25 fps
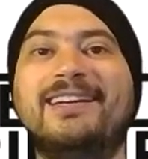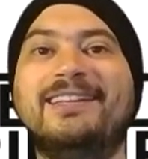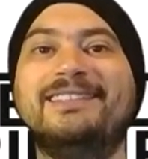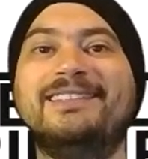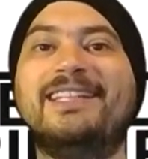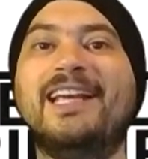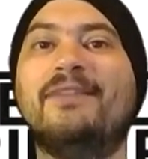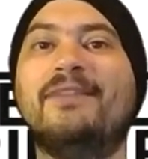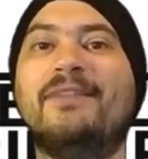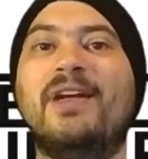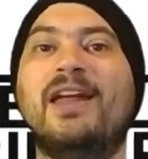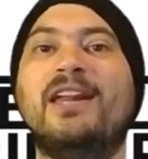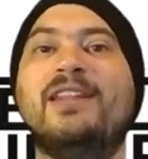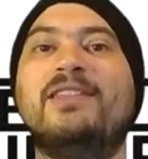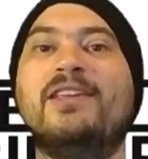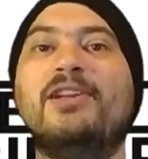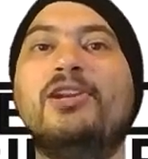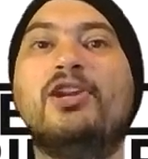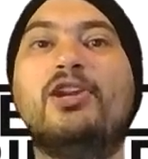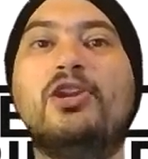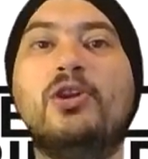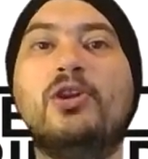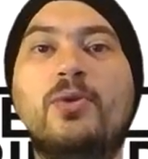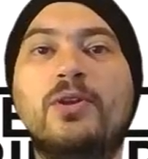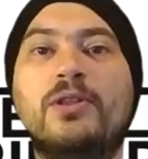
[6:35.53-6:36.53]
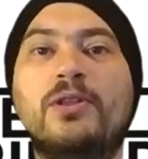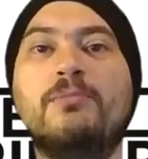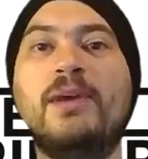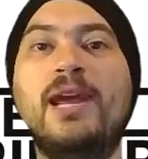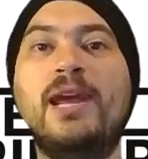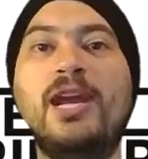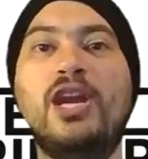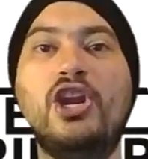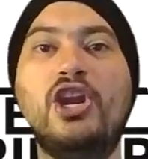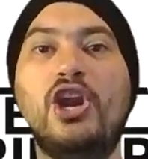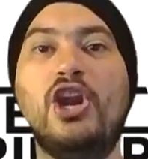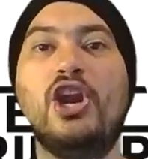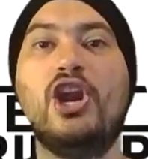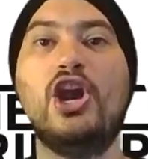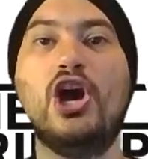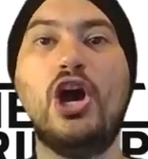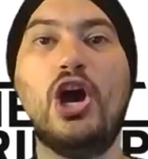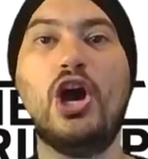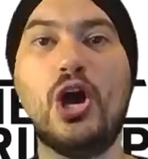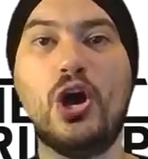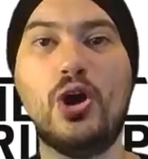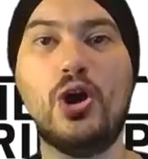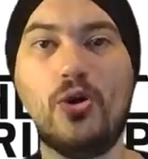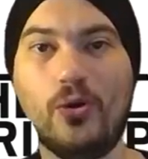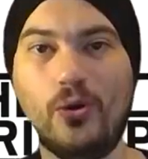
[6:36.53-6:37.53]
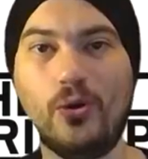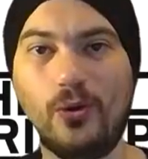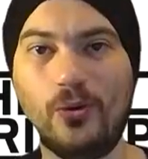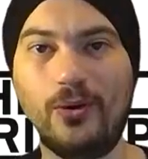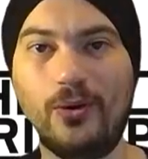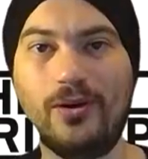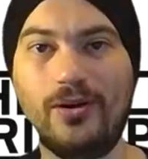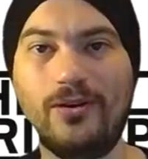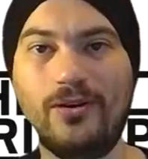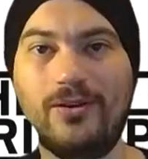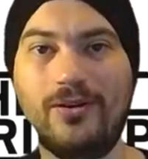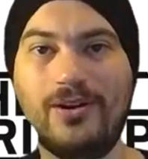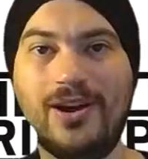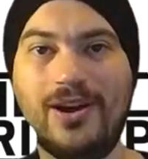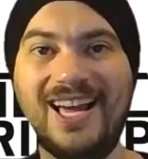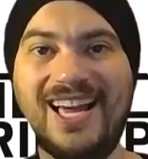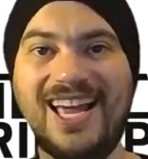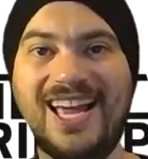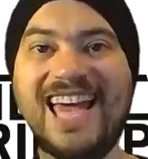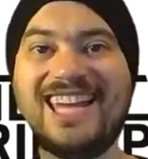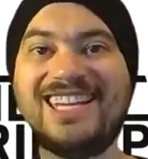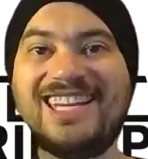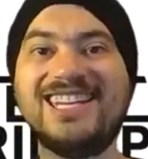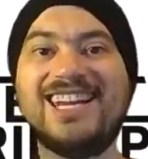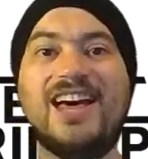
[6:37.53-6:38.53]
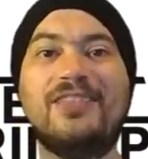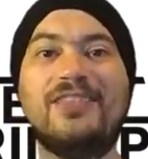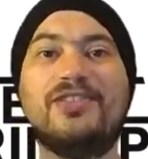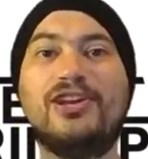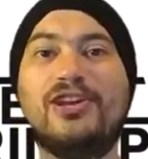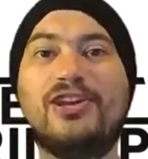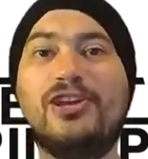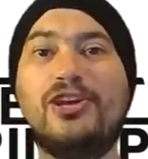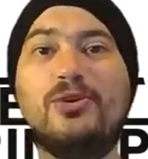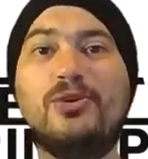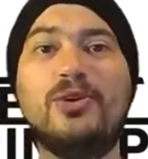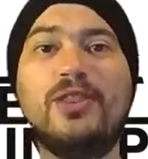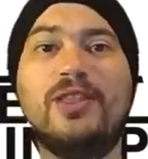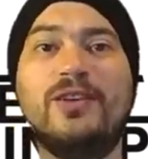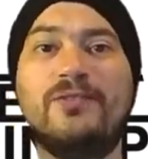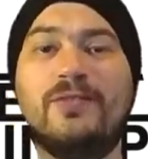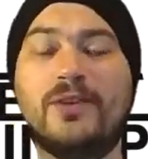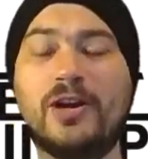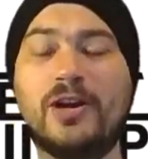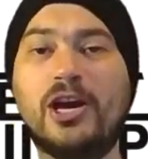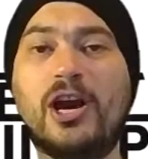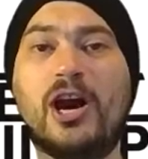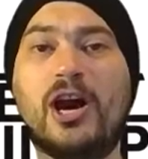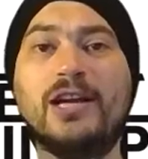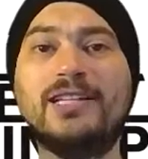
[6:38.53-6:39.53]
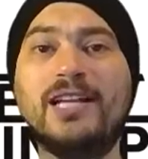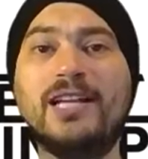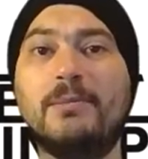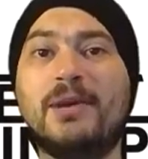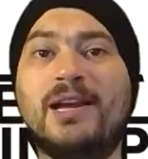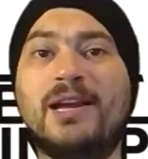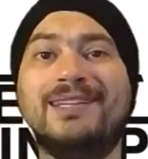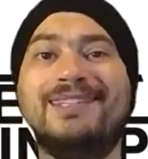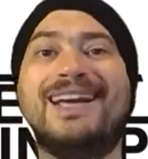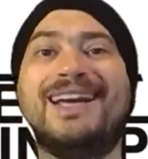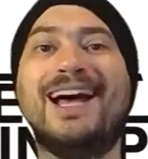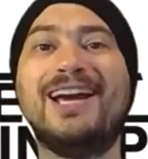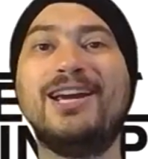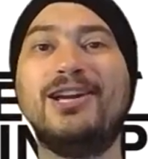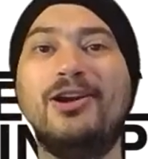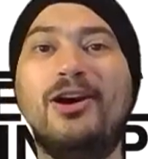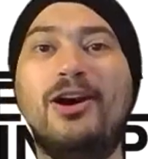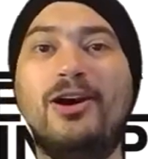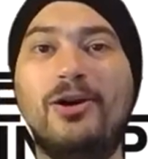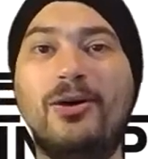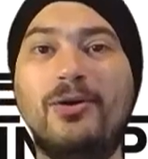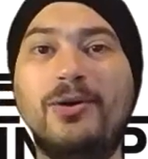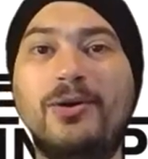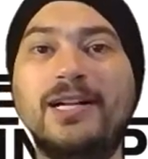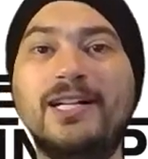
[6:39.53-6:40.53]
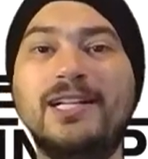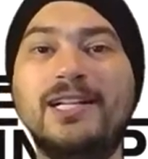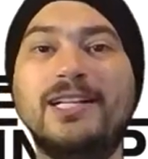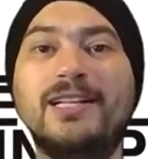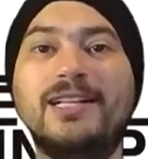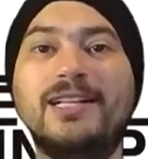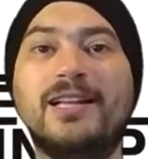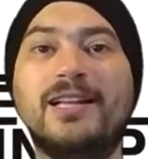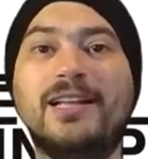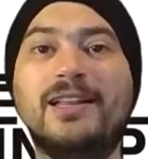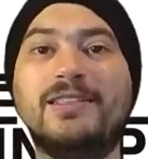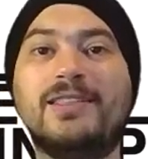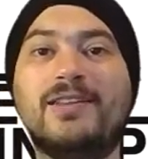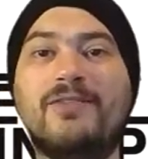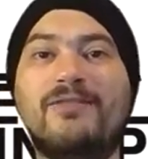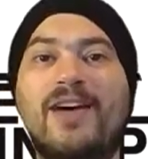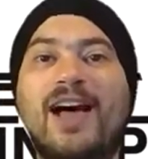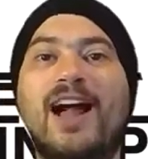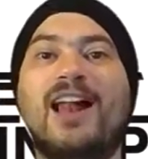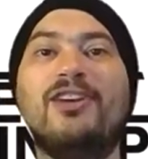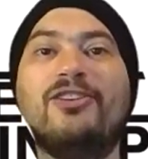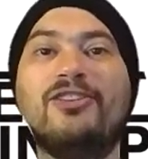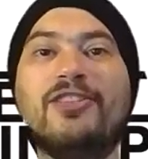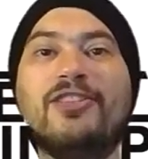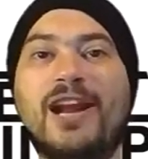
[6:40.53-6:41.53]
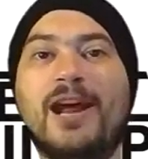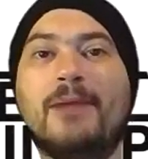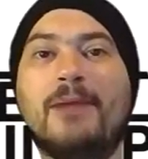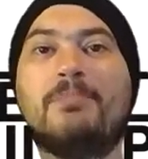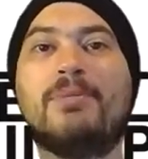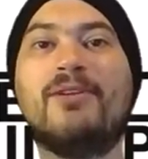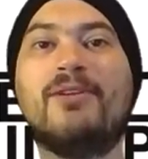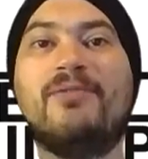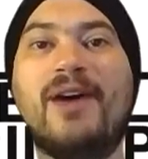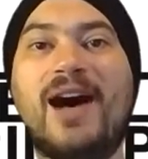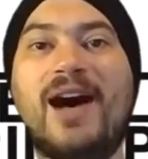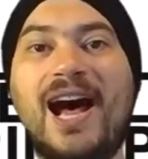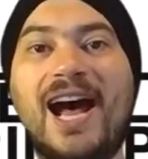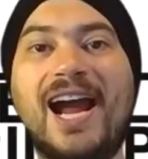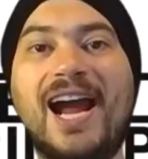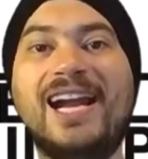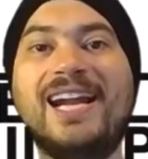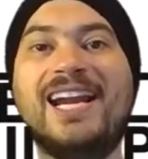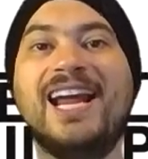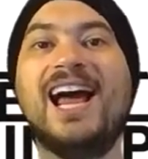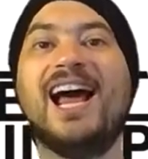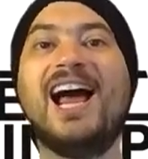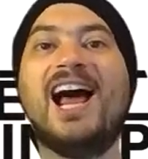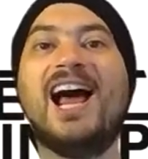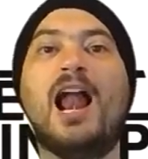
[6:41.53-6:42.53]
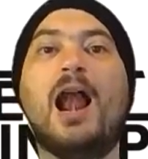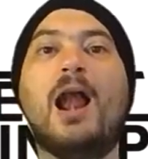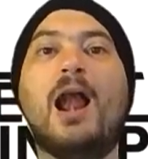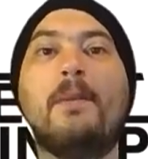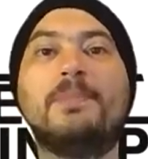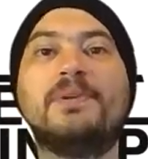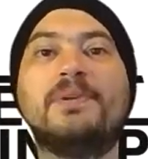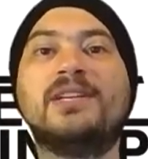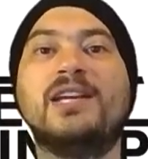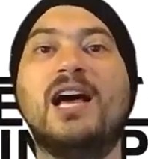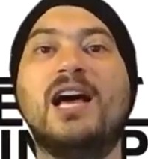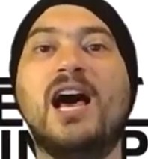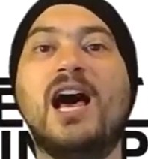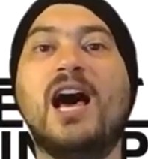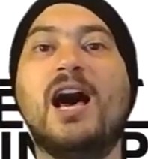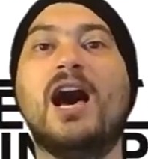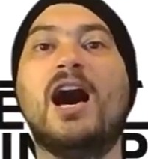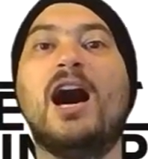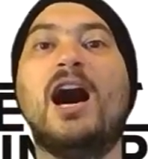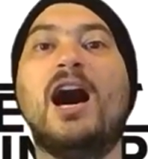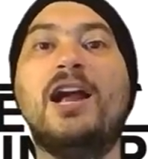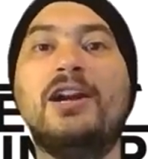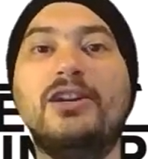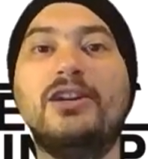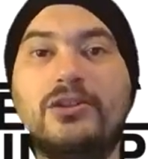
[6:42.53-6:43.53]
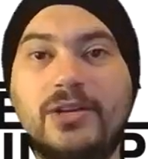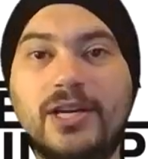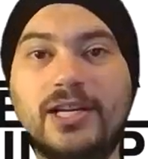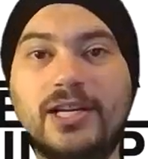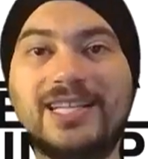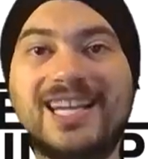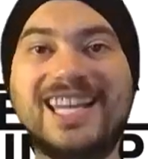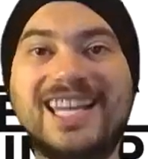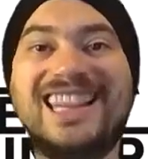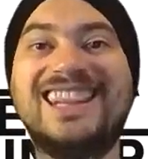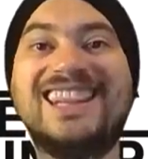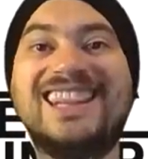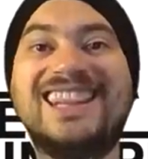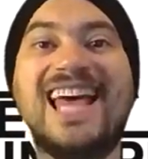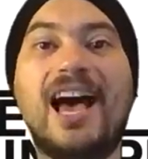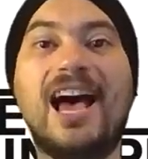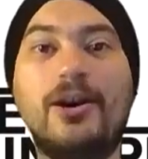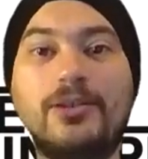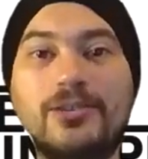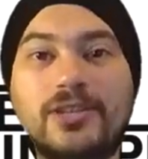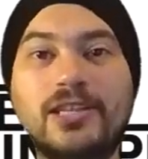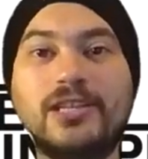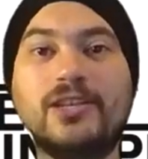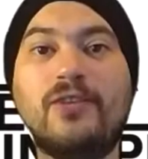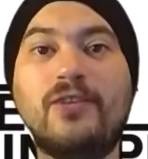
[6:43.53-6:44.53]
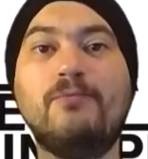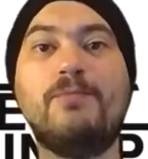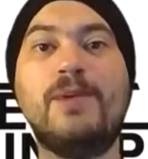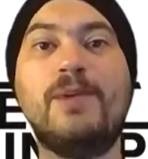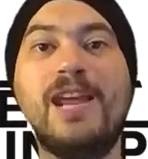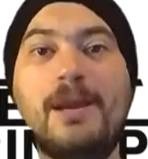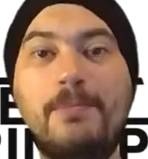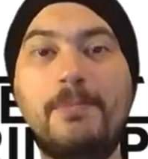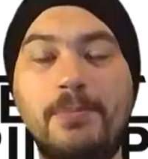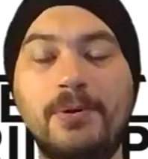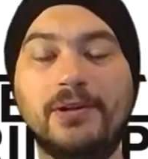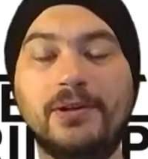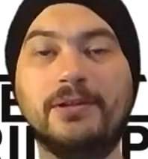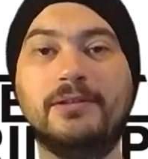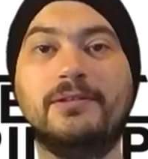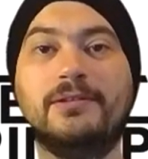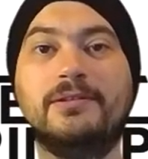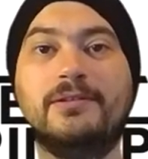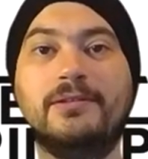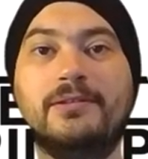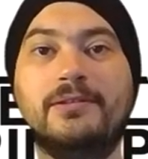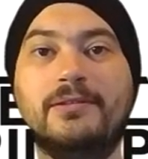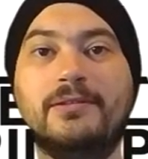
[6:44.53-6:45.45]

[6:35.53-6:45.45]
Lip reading: Does that have anything to do with me? No. It has nothing to do with the content, because I know the value that I provide helps hundreds and thousands of people.